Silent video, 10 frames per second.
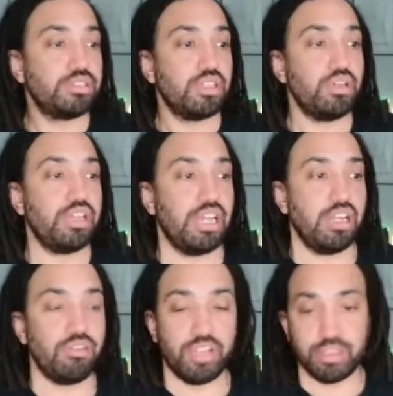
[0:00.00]
Okay,
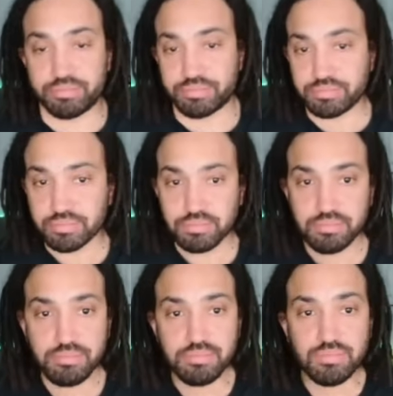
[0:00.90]
lovely.
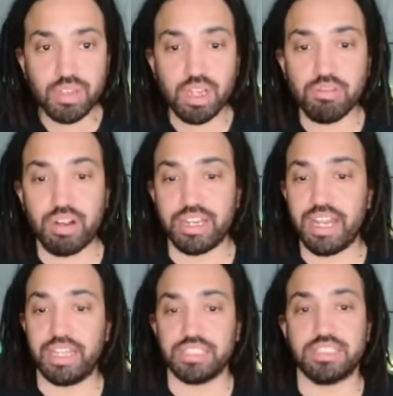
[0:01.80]
Right,
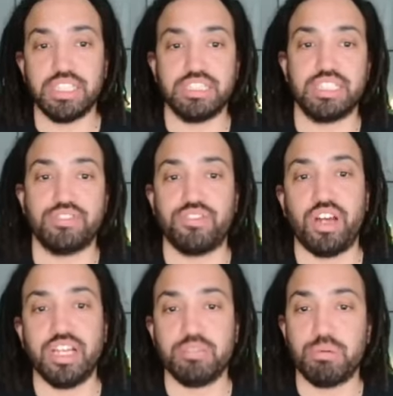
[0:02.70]
next, it says
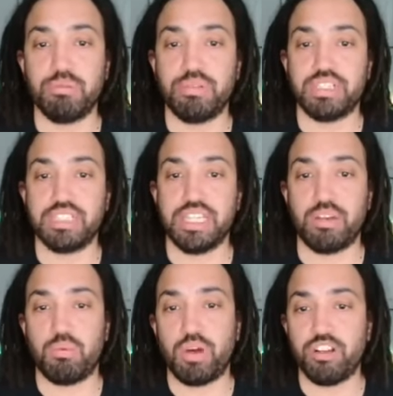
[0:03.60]
find the probability that
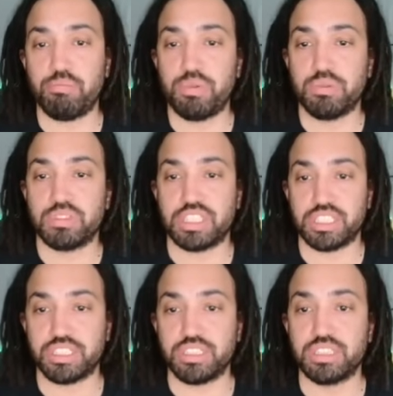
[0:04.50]
one of Paul's
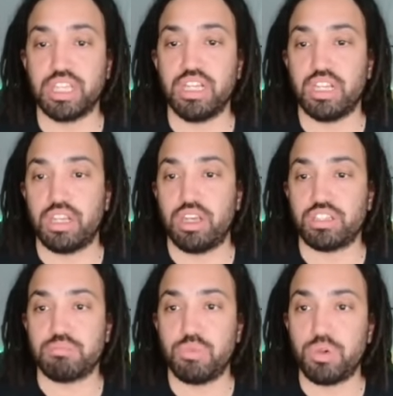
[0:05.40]
sessions
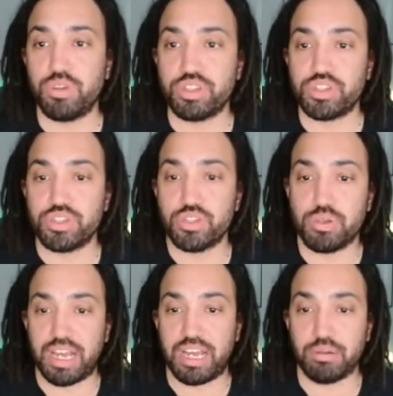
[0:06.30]
lasts more than 2
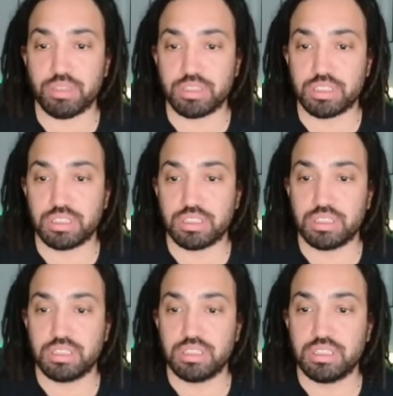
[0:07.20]
hours.
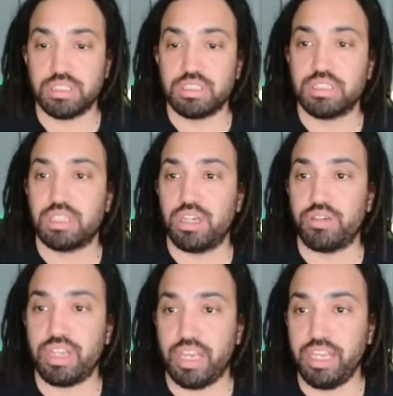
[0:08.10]

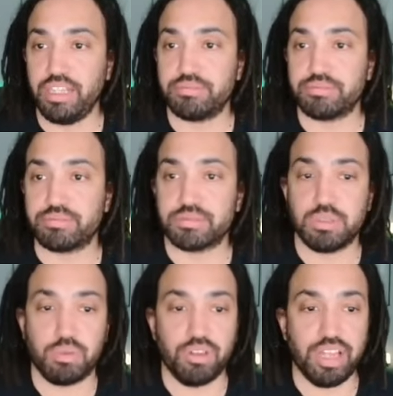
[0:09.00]
Okay,
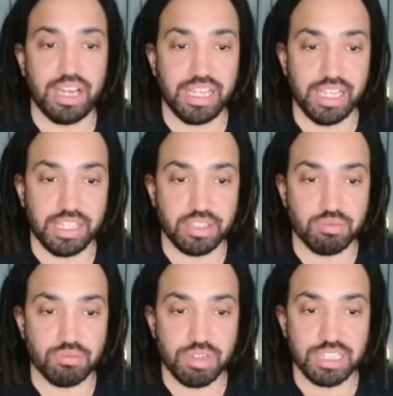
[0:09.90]
well that is
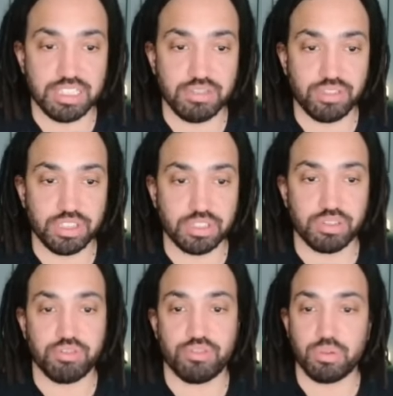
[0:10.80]
relatively
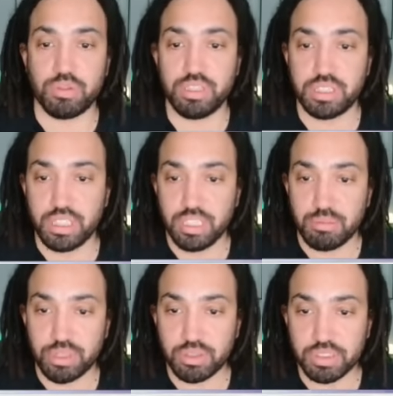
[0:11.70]
straightforward,
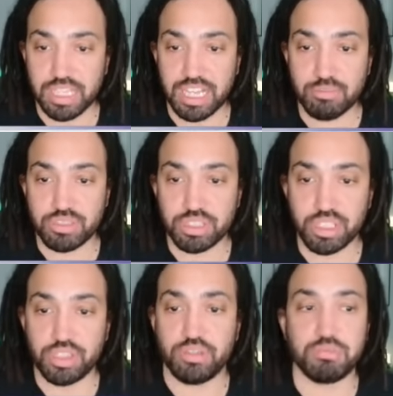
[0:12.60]
because that I'm just going
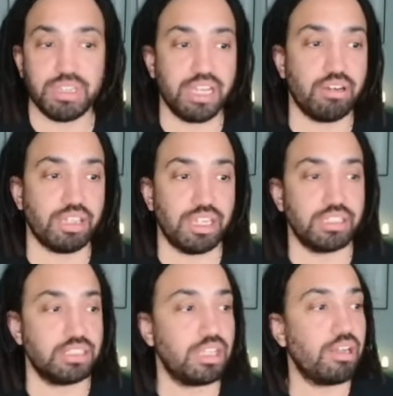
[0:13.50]
to use my
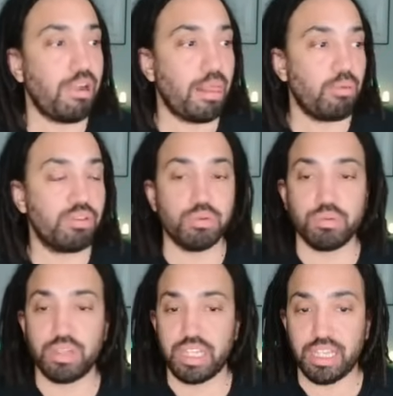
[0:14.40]
calculator with
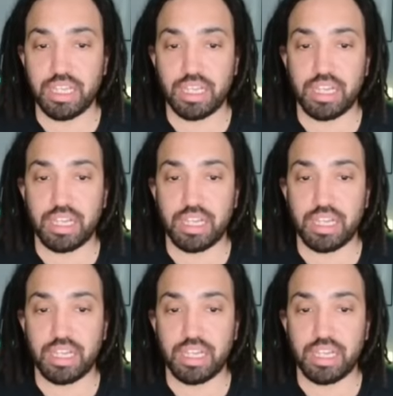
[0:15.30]
all the...